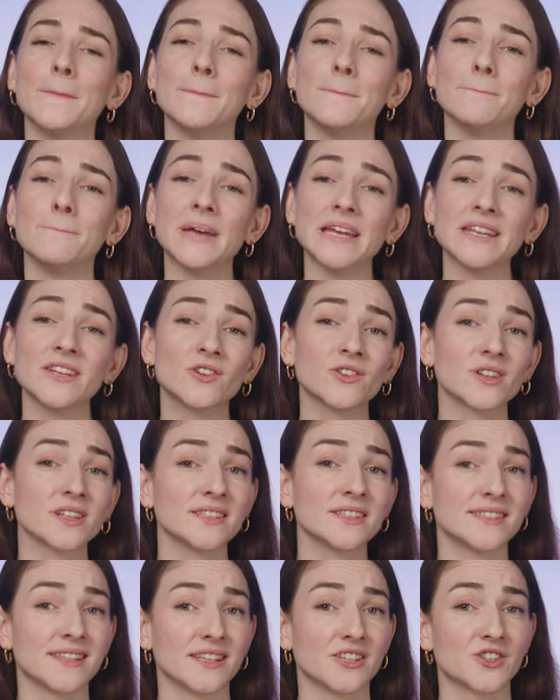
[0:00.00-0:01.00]
Many
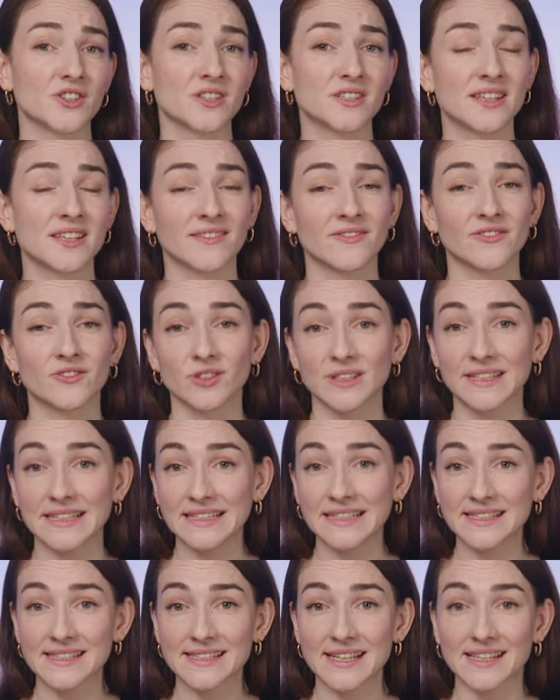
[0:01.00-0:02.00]
organizations have
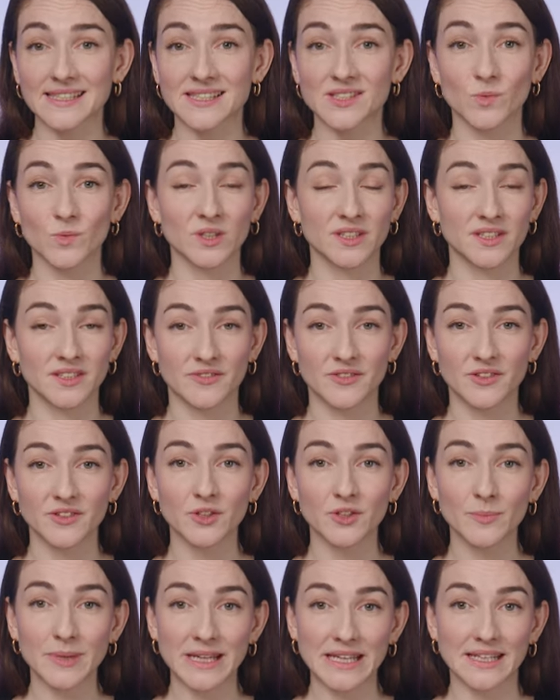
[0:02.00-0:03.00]
related sites with different
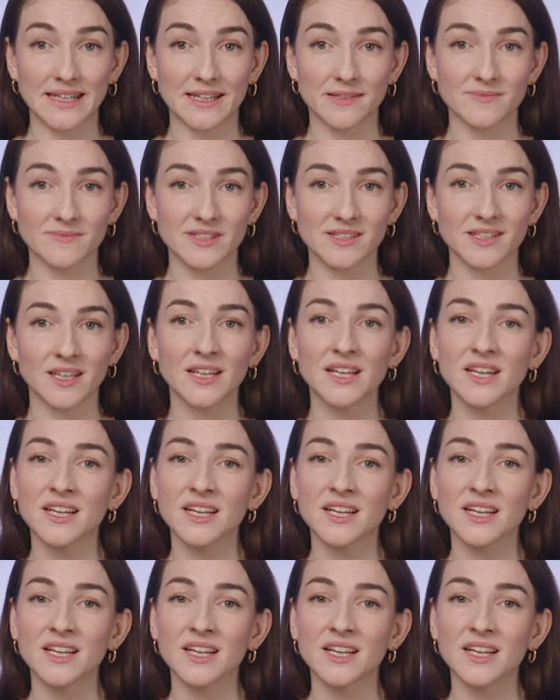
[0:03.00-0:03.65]
domain names,